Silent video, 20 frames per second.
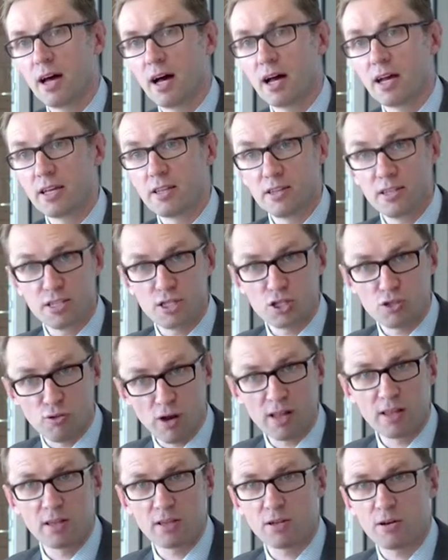in the
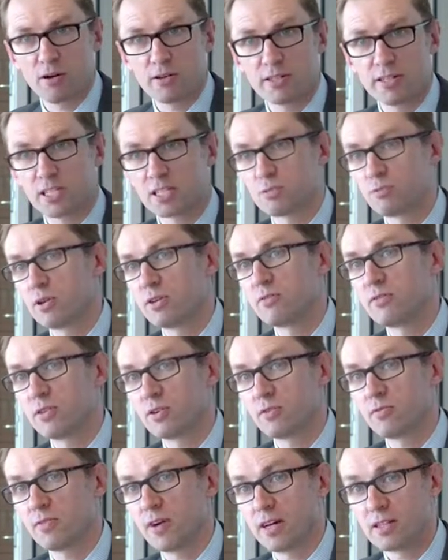Australian context, we feel
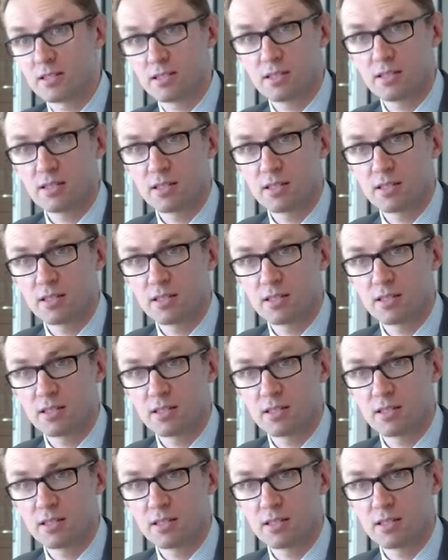face